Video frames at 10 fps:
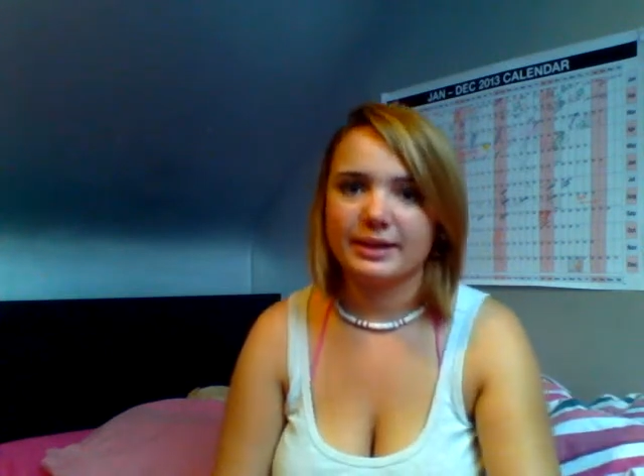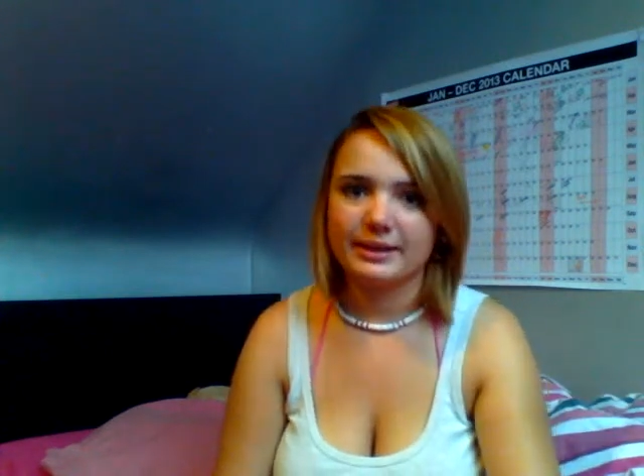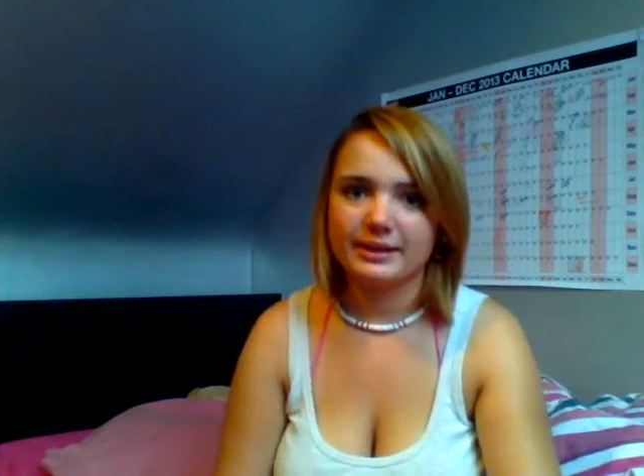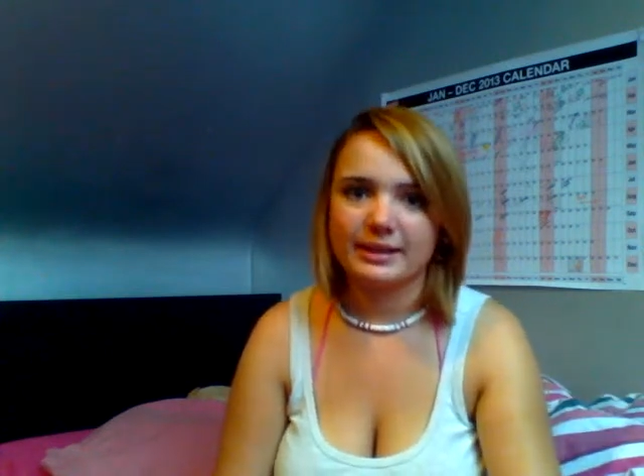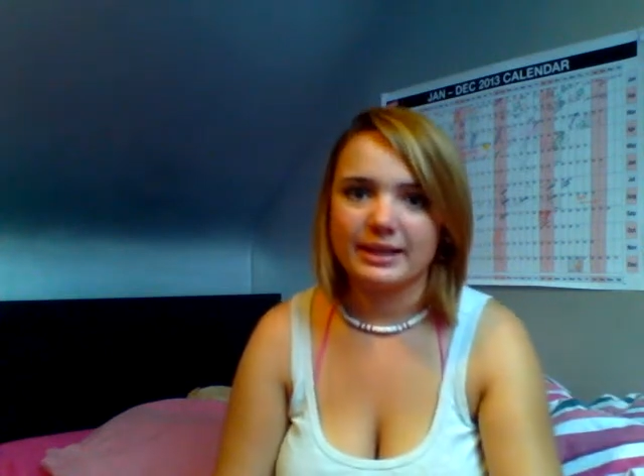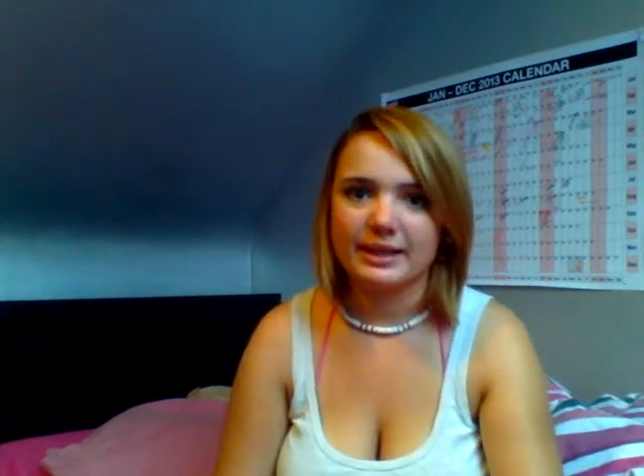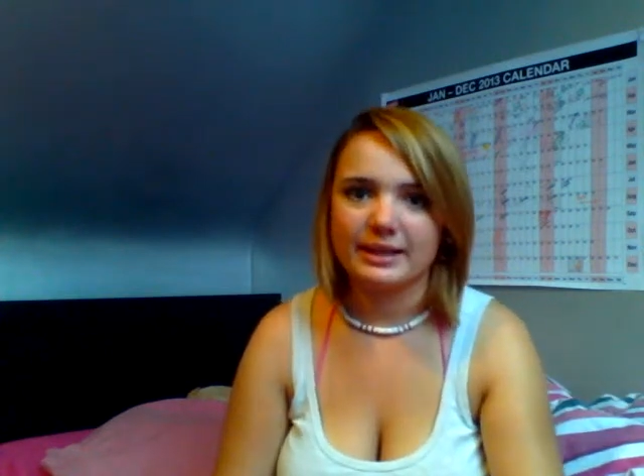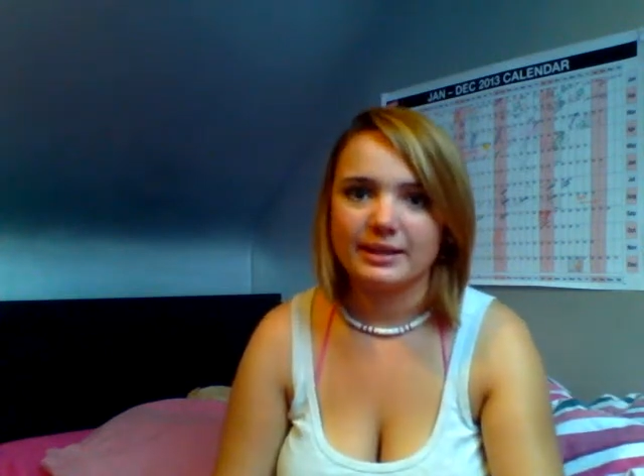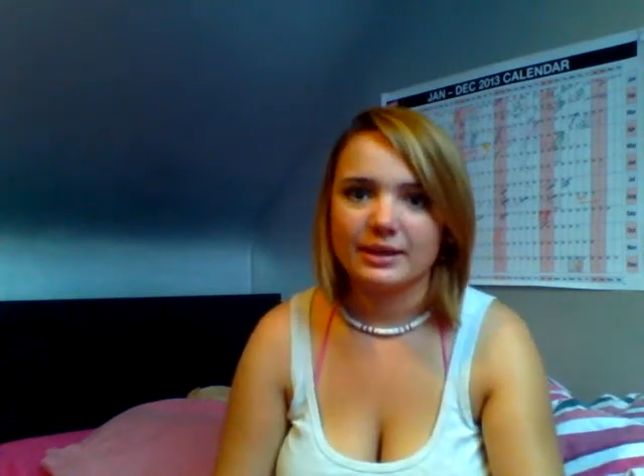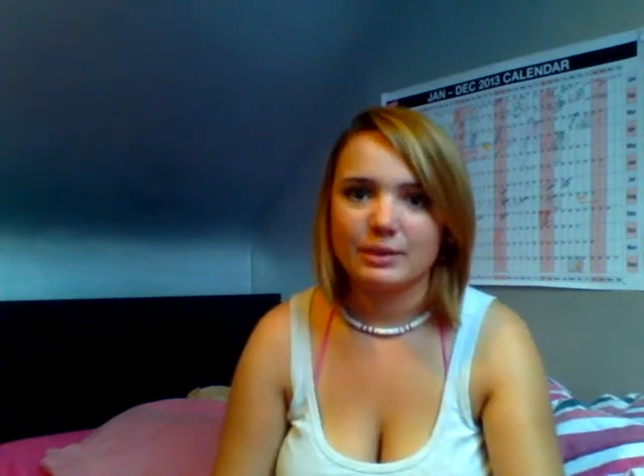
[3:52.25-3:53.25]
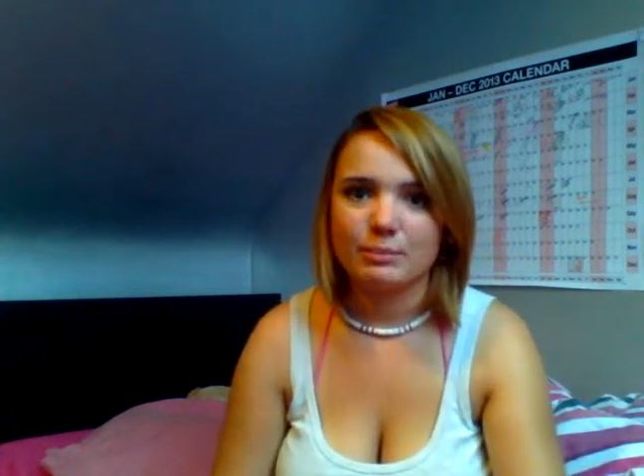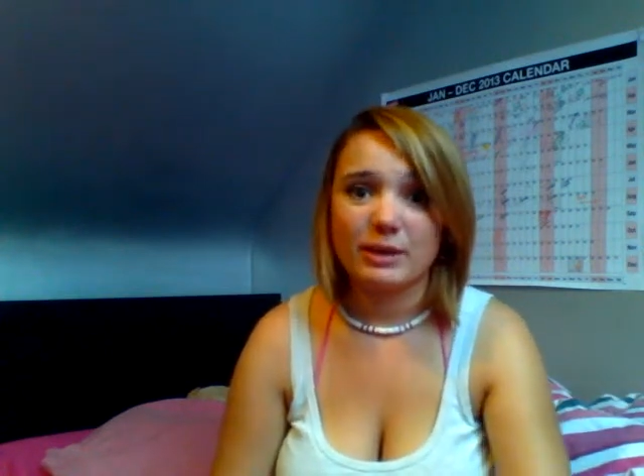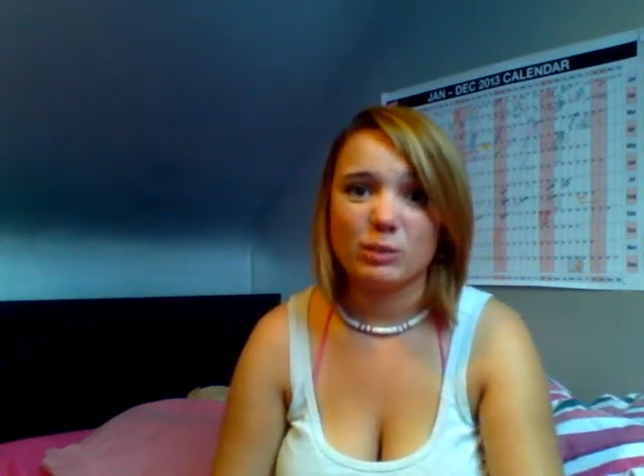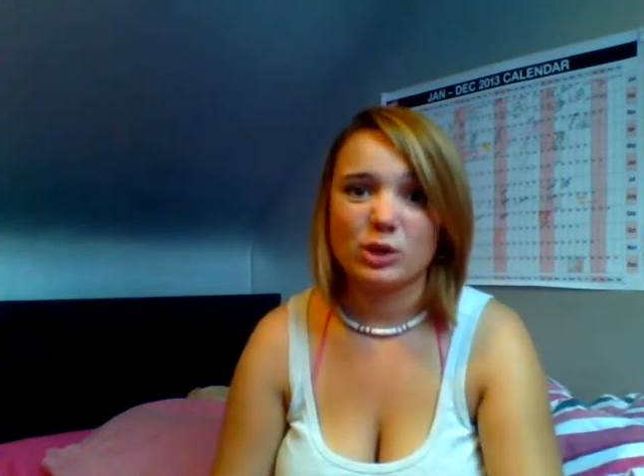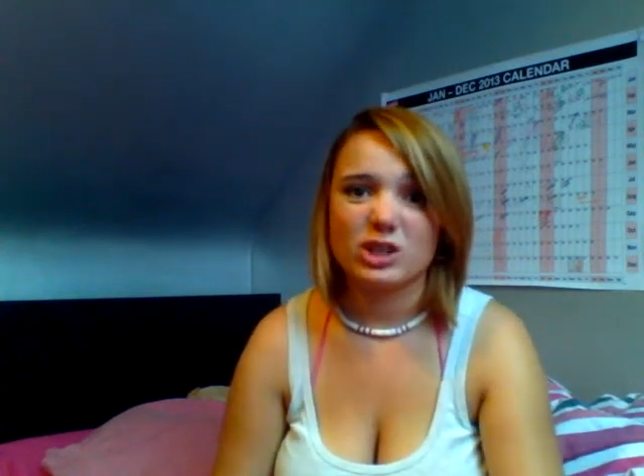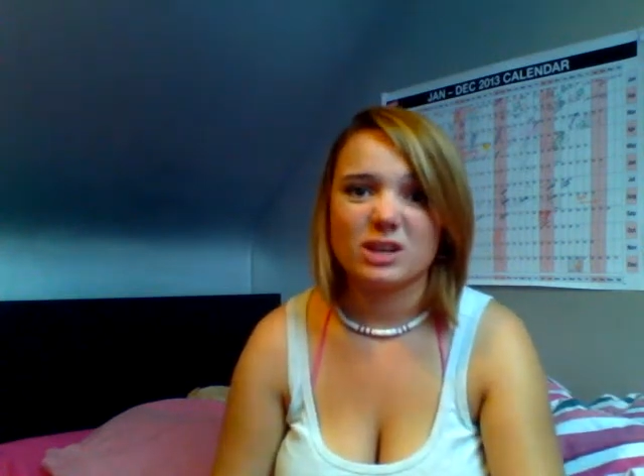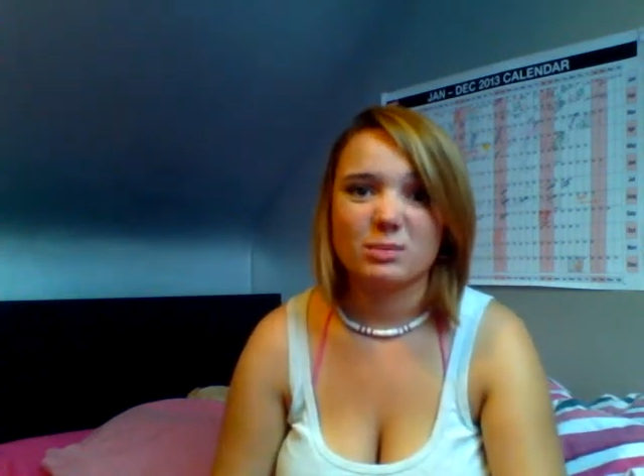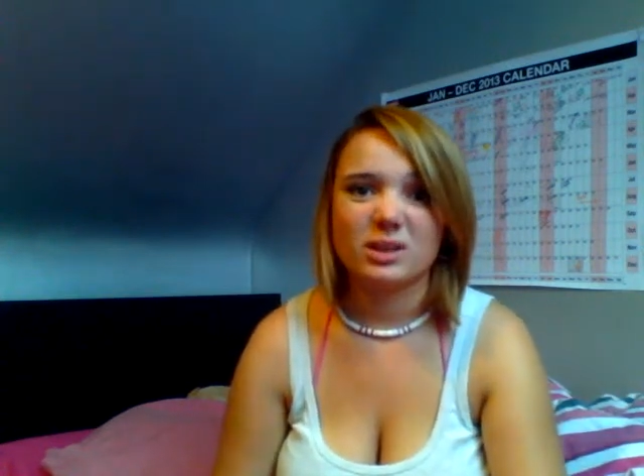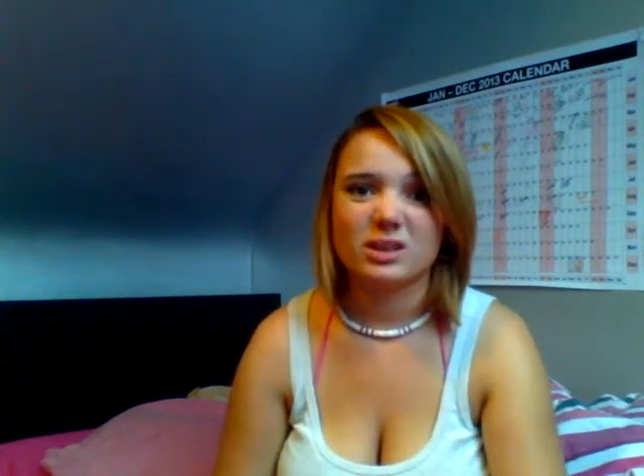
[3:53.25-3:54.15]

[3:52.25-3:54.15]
in the big boy gym,